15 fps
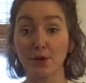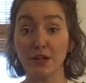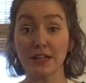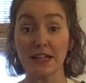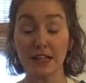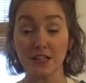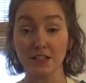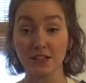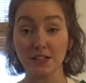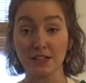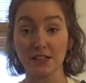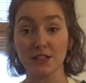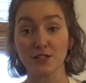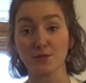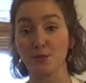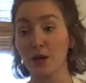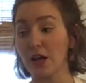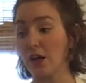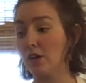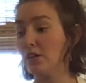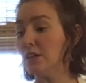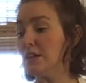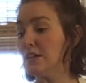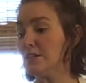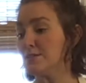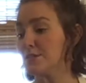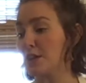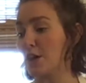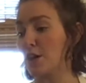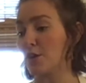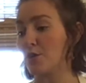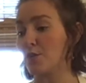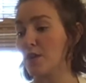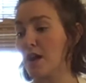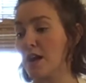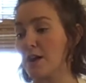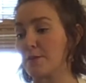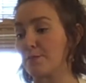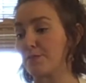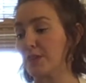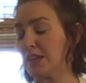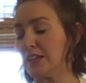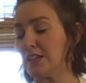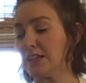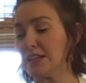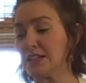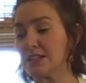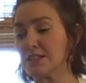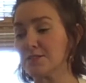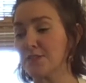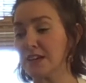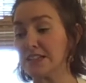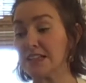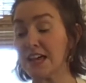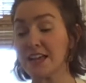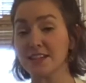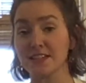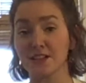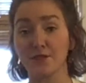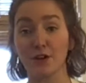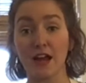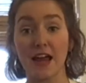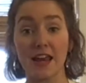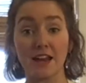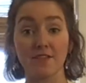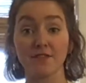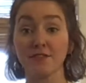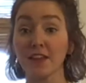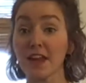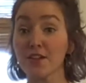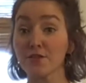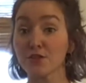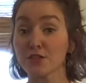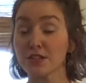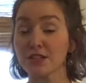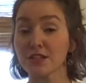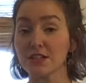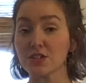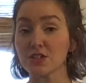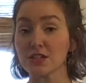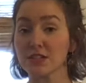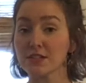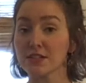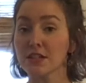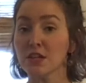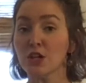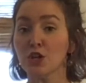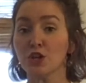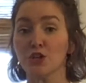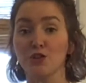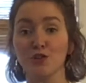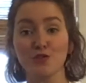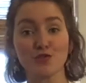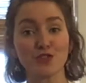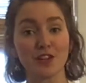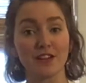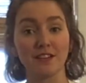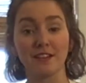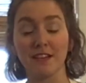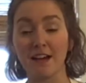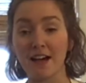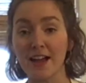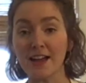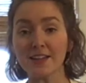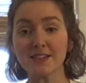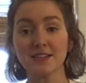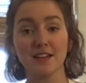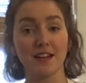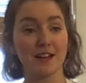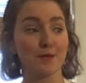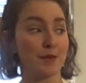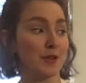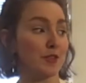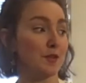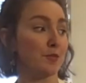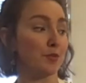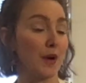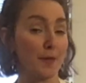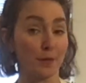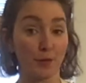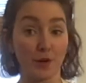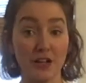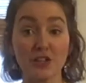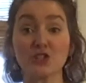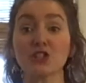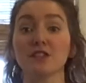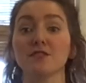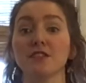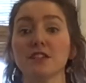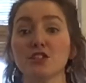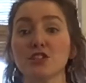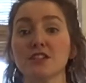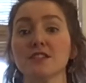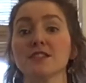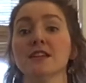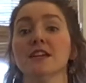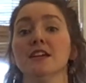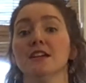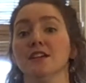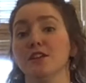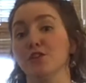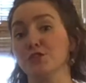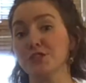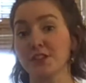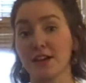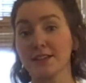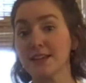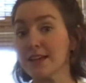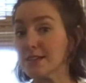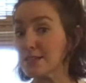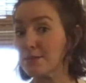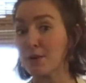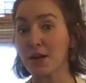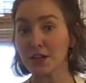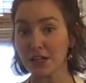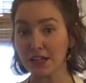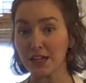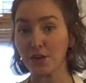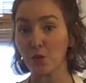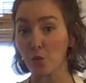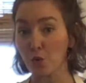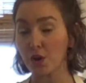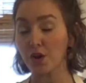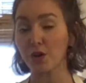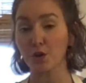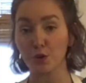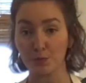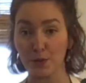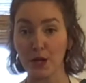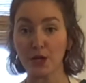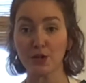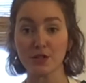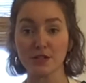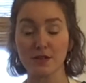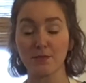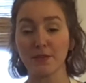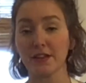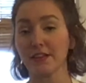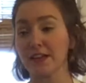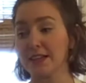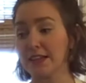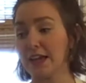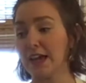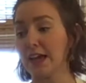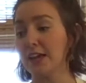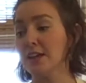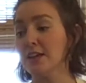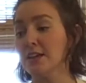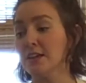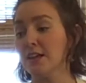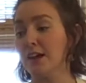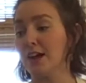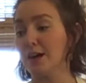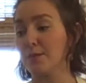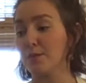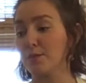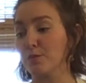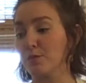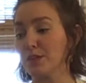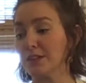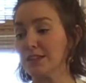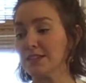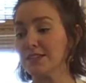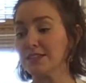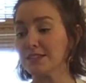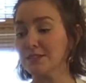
and inulin as well. So it is fantastic for adding flavor to dishes. You use it a lot in the preparation of dishes. You'll saute some onion in oil or butter, something like that. Really